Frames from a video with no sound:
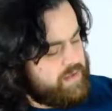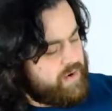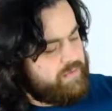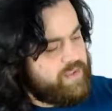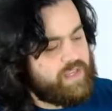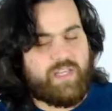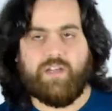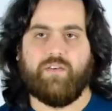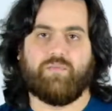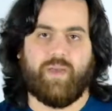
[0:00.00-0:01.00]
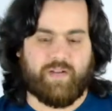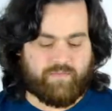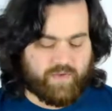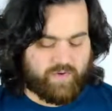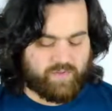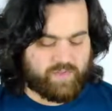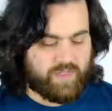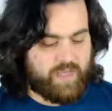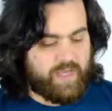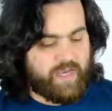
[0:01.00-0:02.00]
Everything here is made of those.
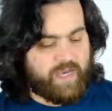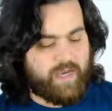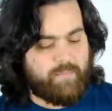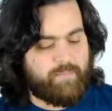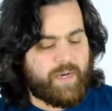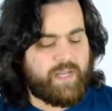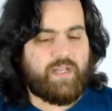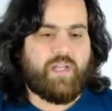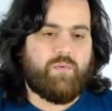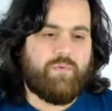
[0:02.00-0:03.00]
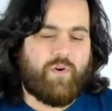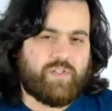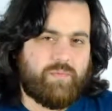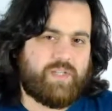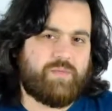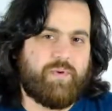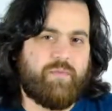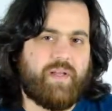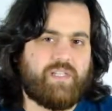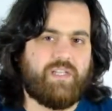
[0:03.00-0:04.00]
But we've also been
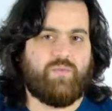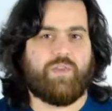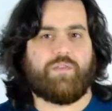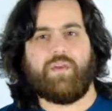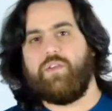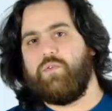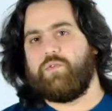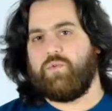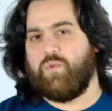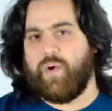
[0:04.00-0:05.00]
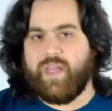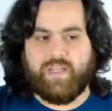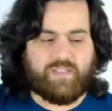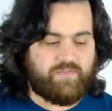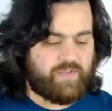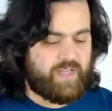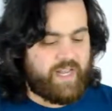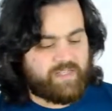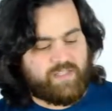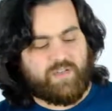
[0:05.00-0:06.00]
experimenting with unusual ways of
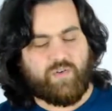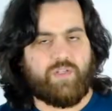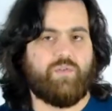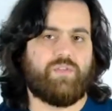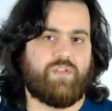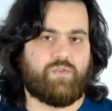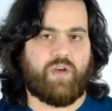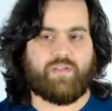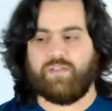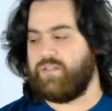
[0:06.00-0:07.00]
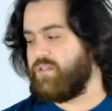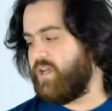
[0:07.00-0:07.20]
connecting or using Troxes.